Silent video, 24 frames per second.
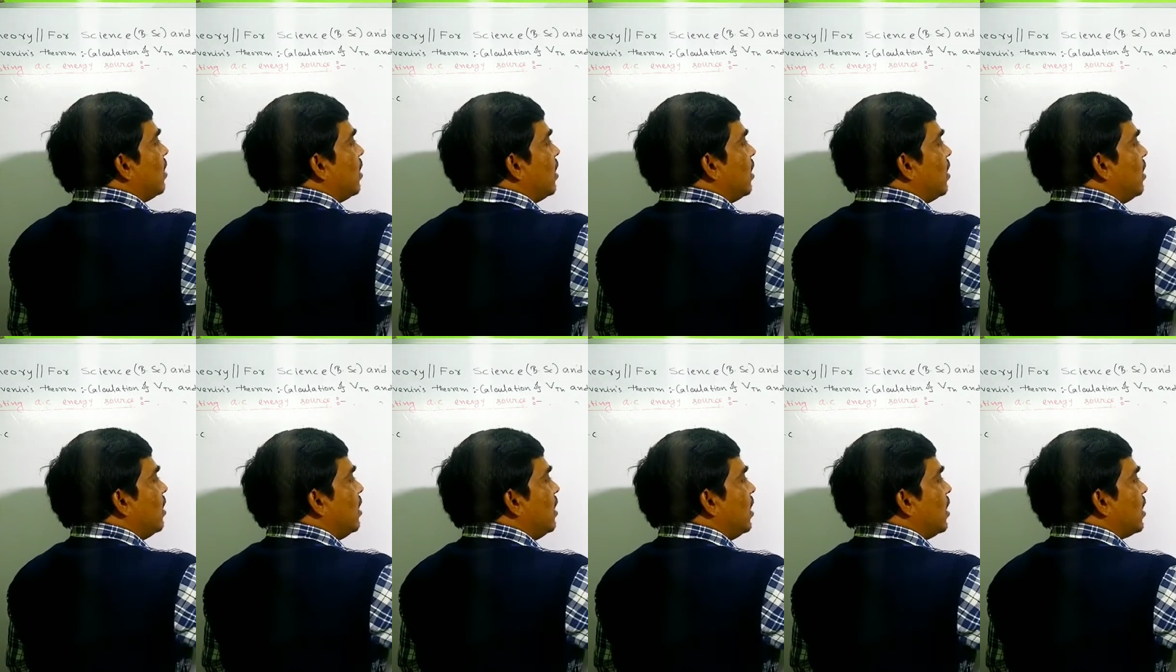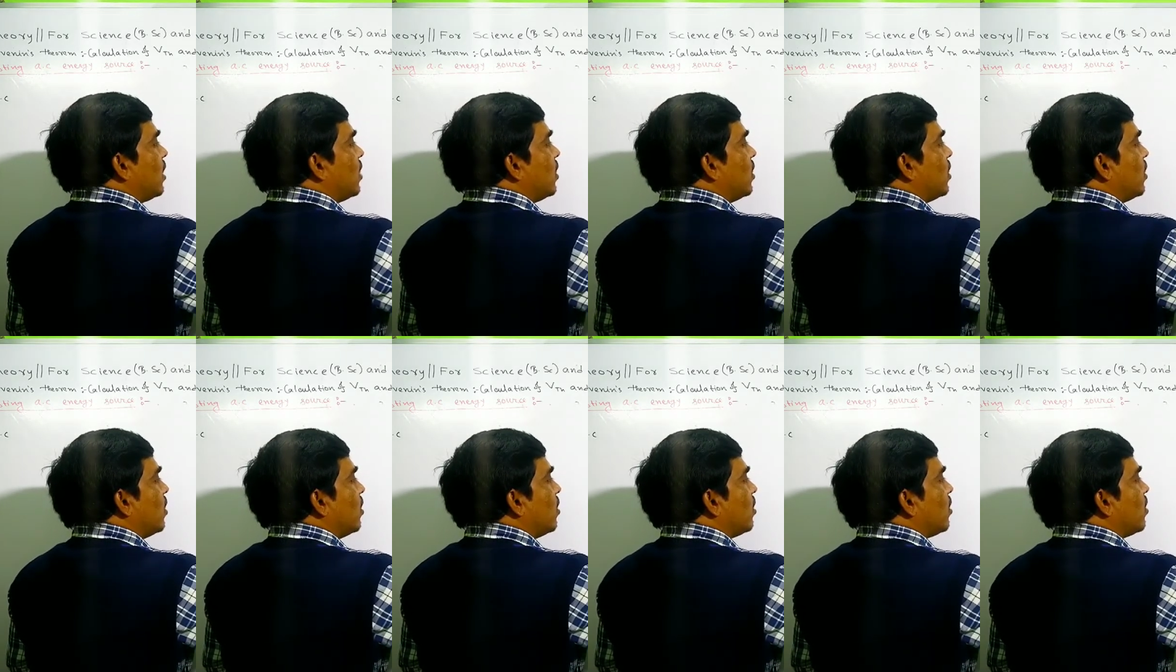
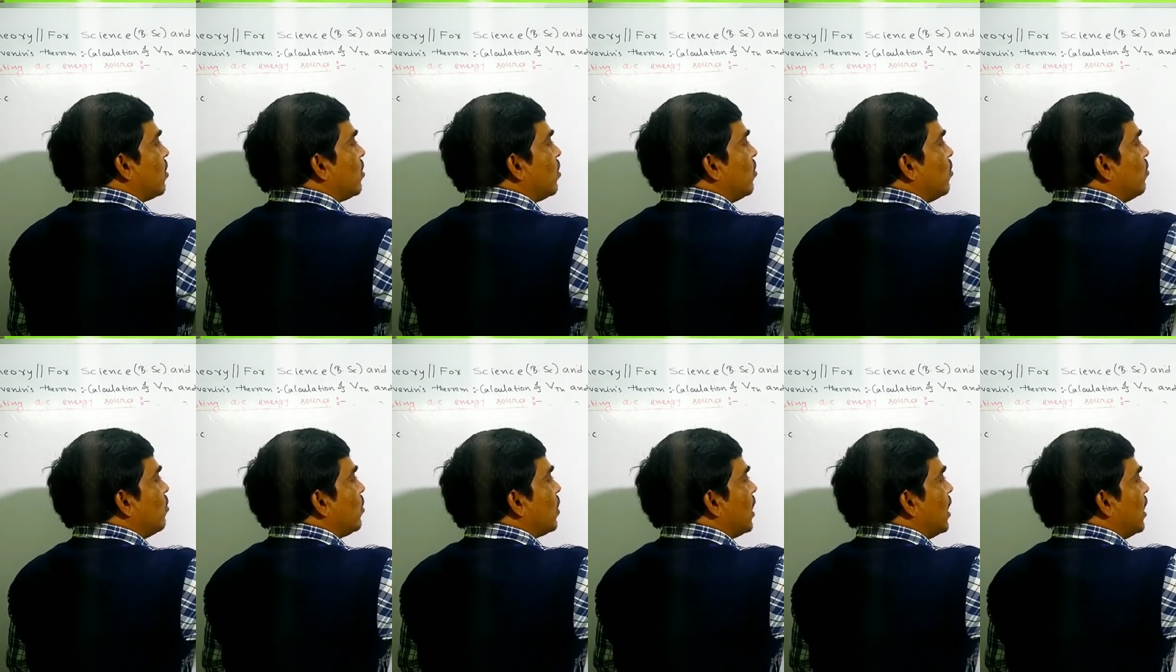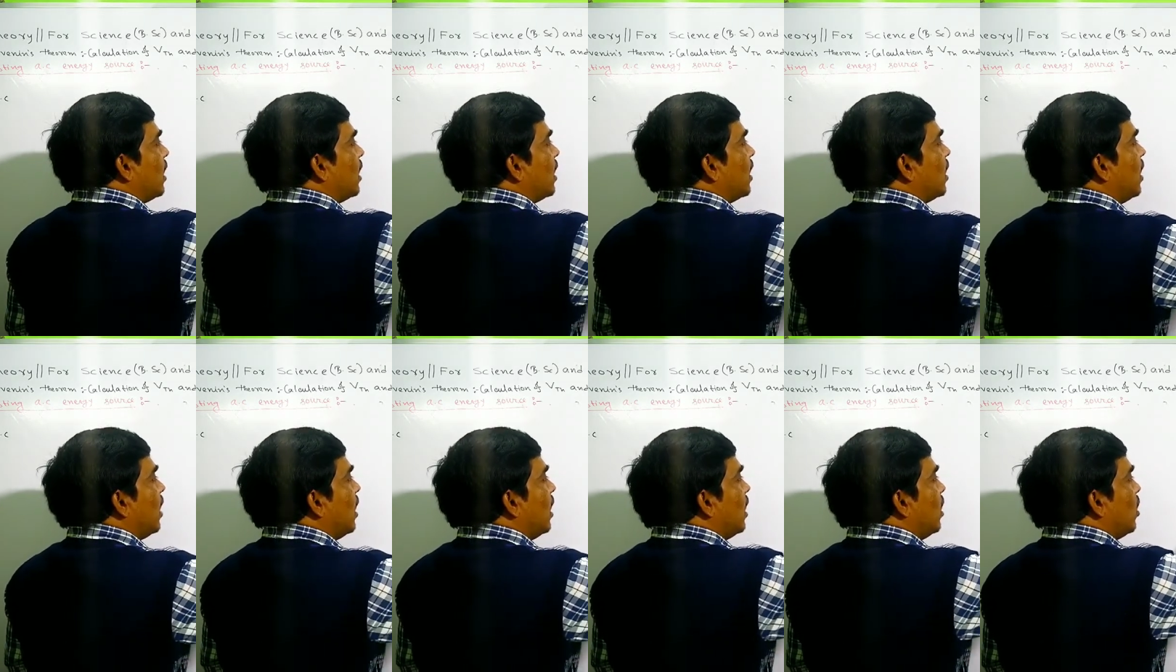direction. Okay,
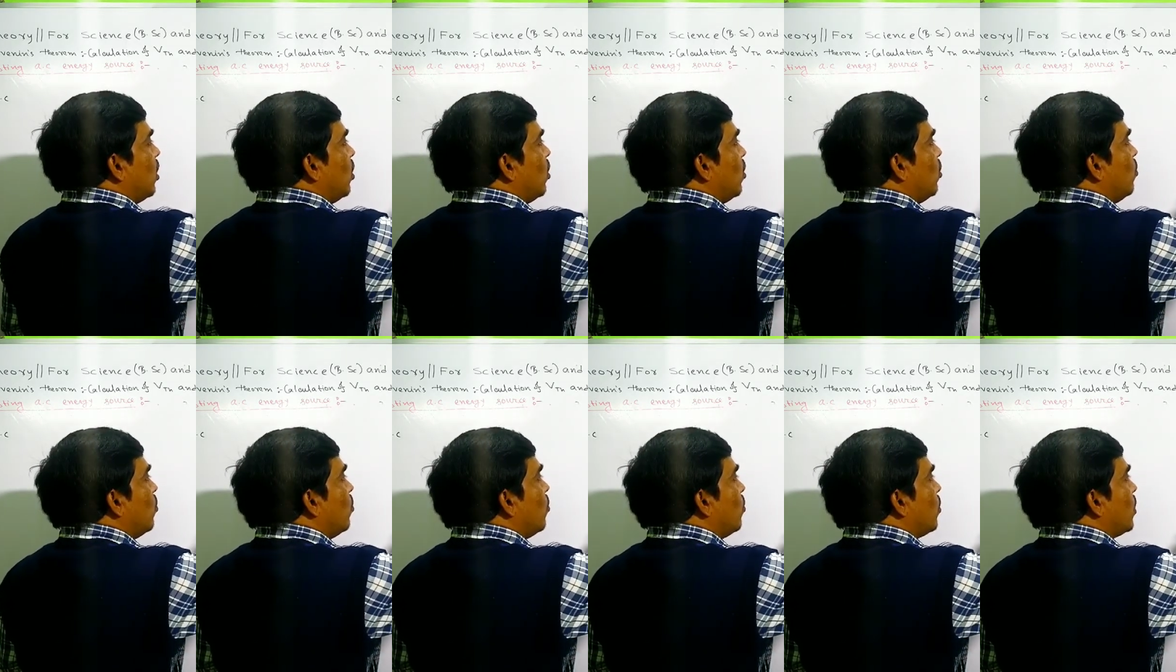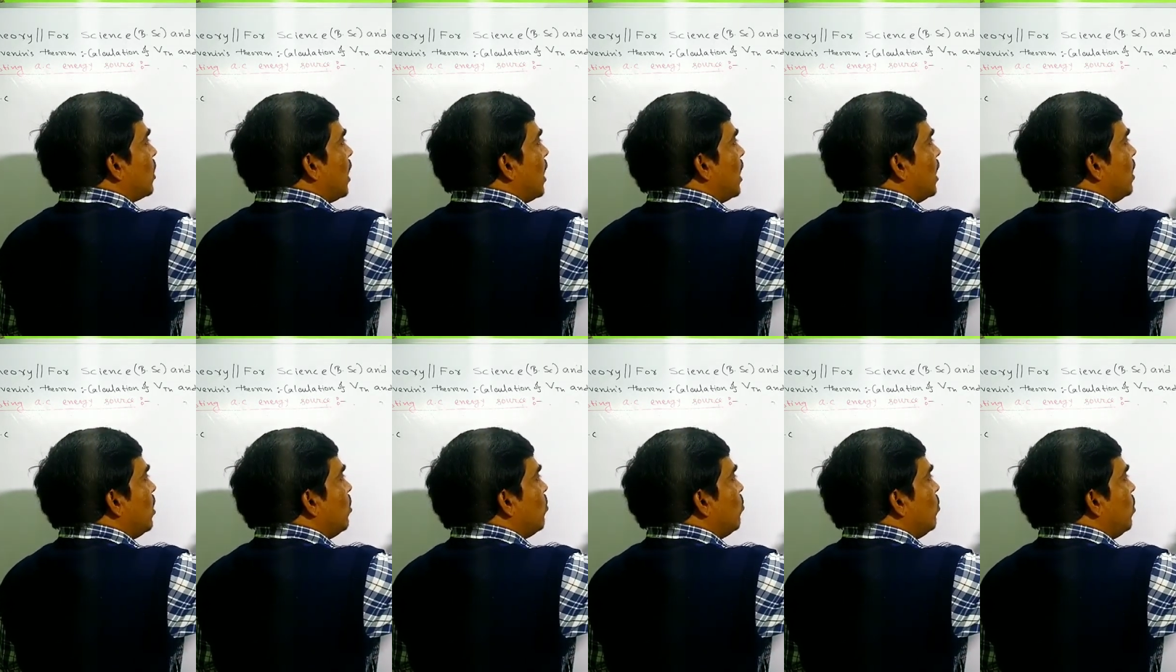no
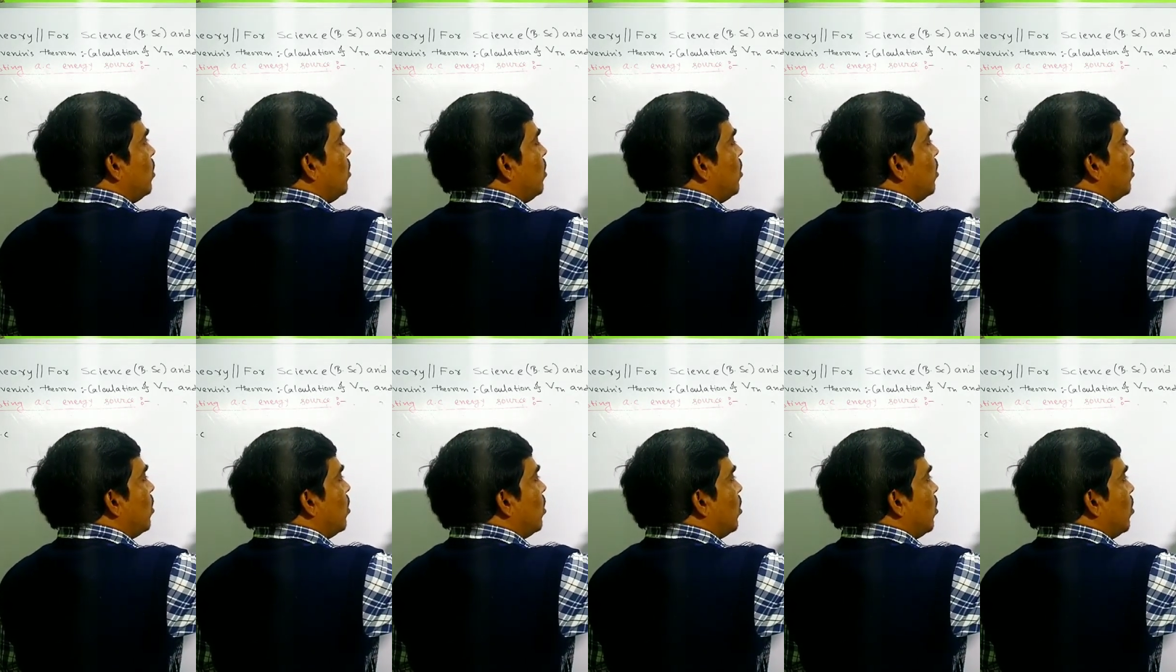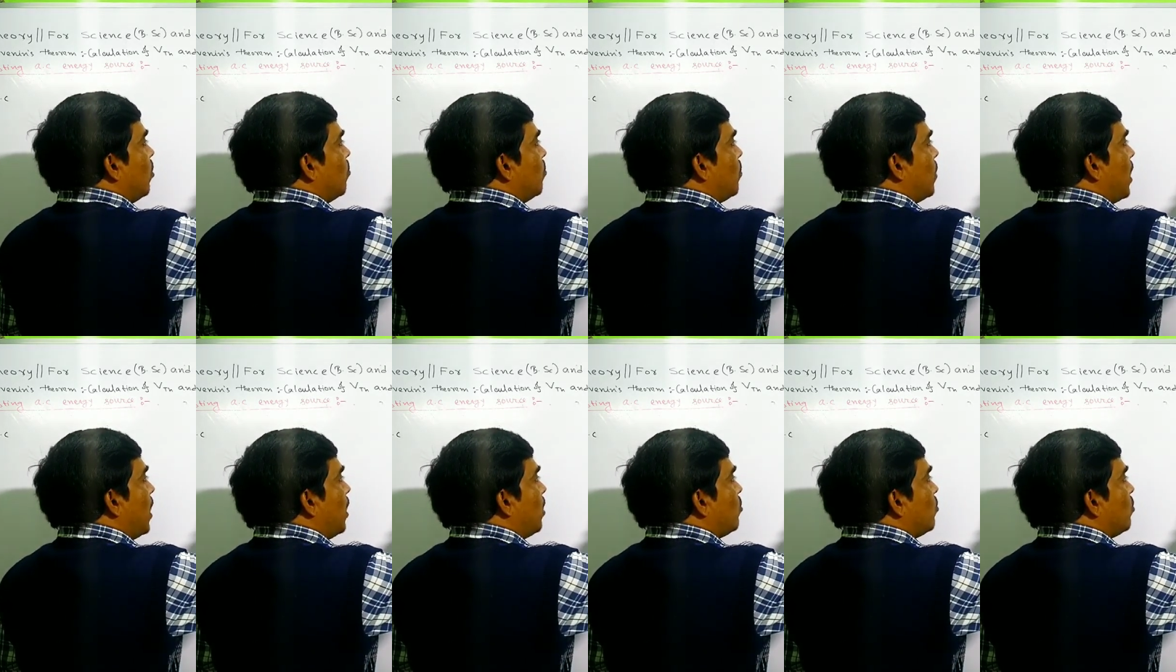current will
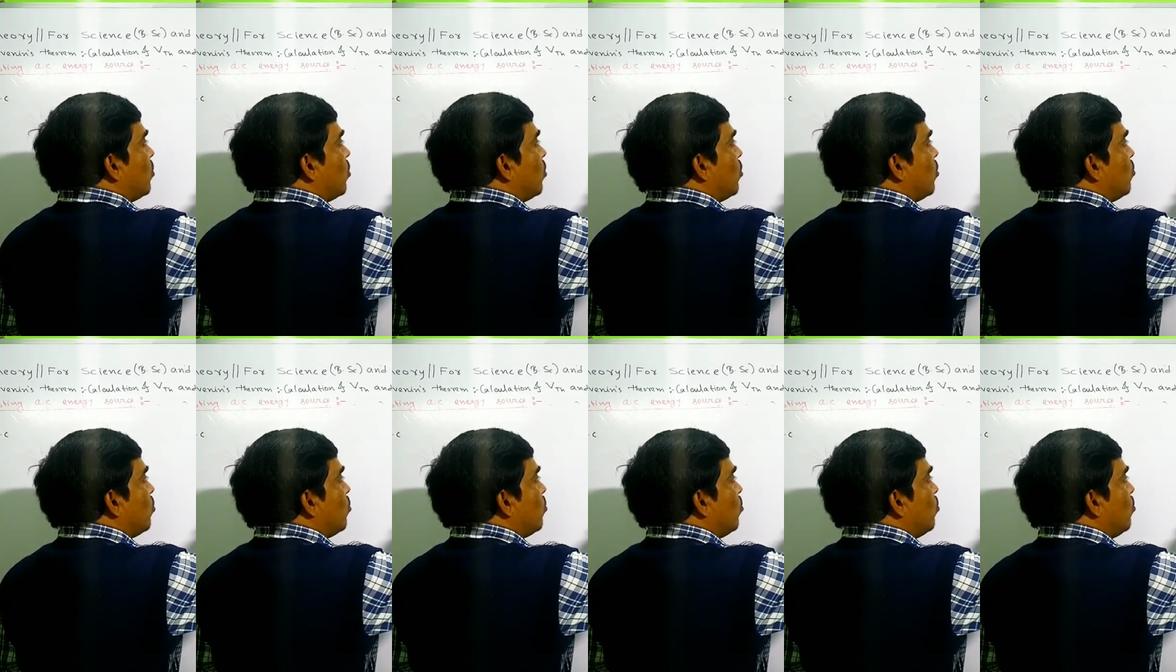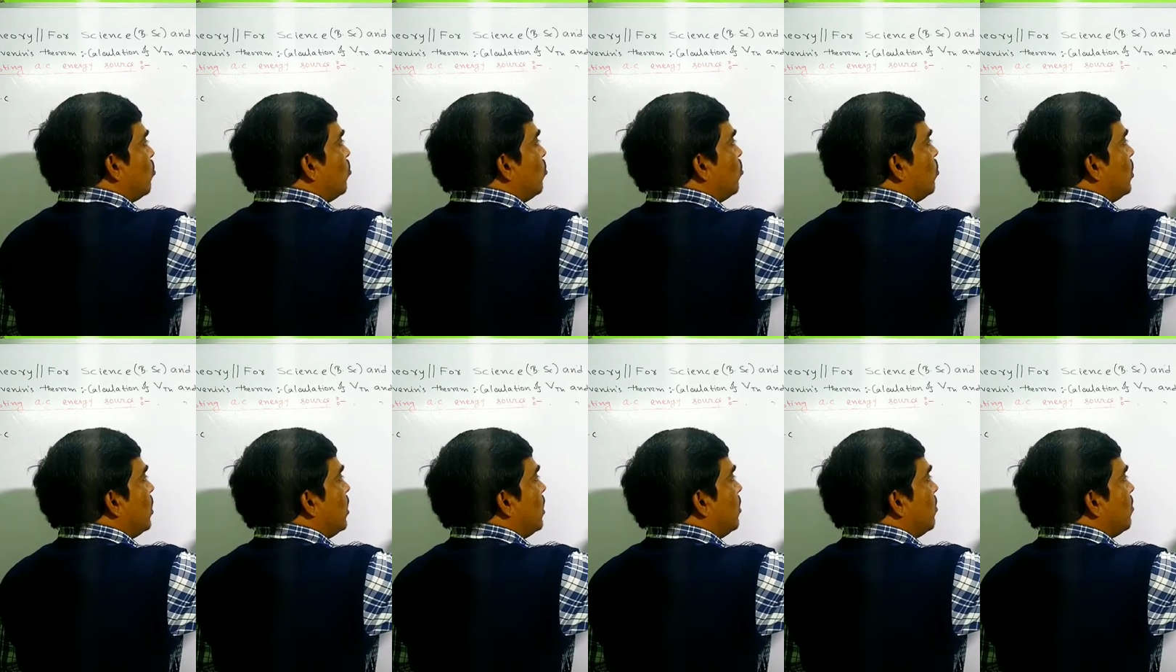pass through
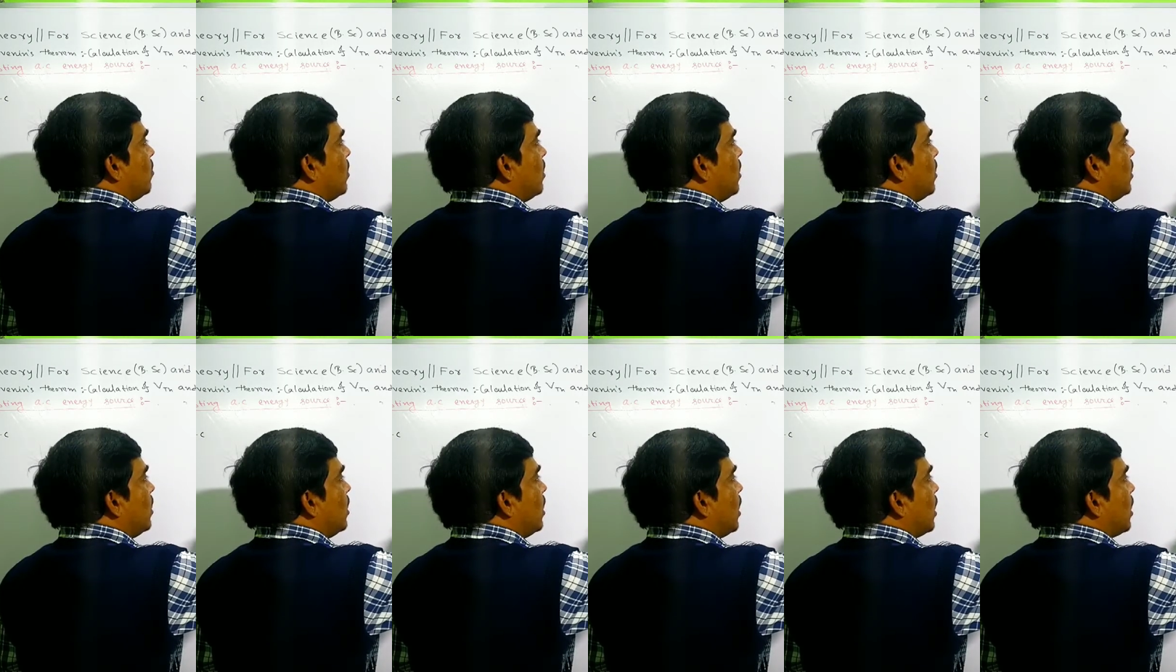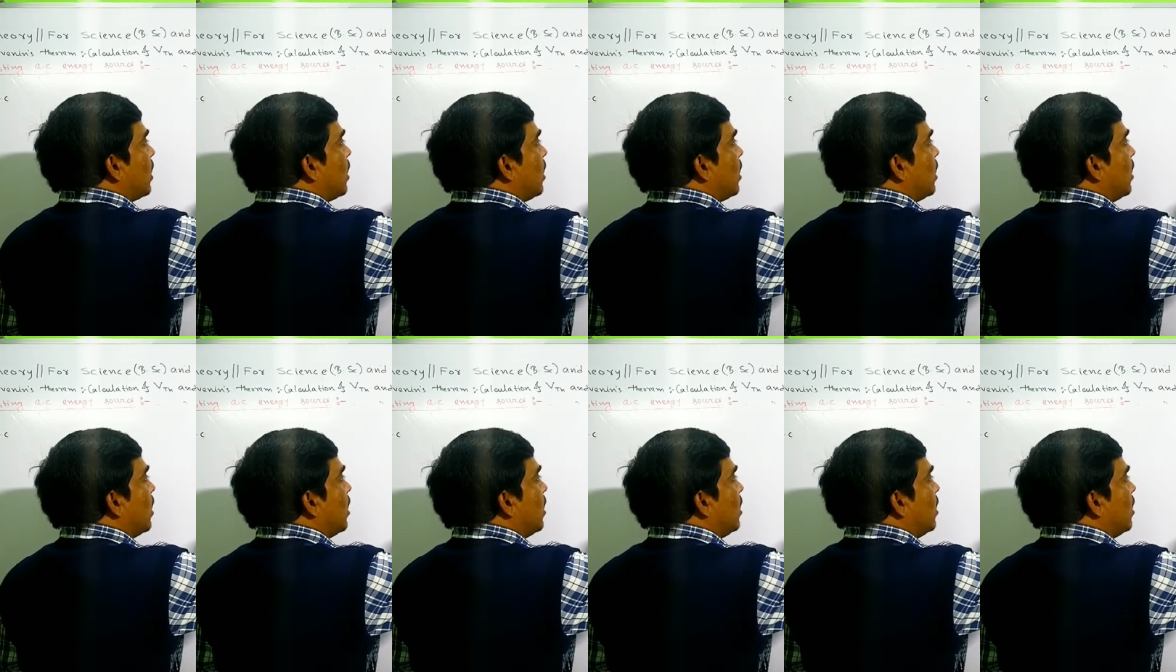this
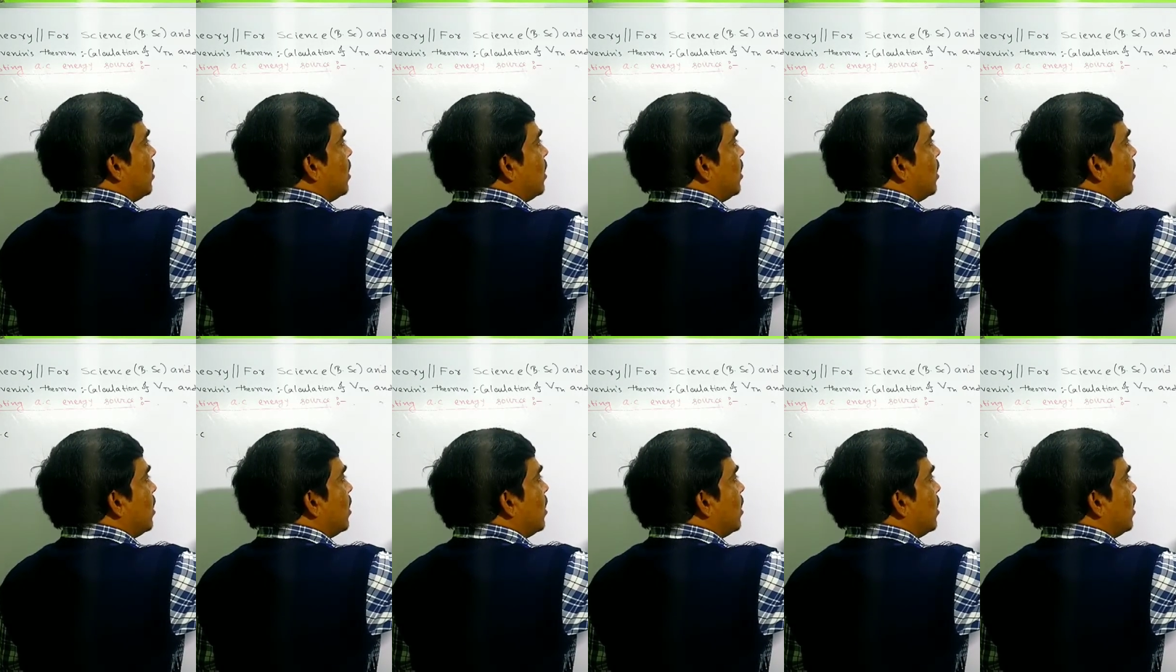inductor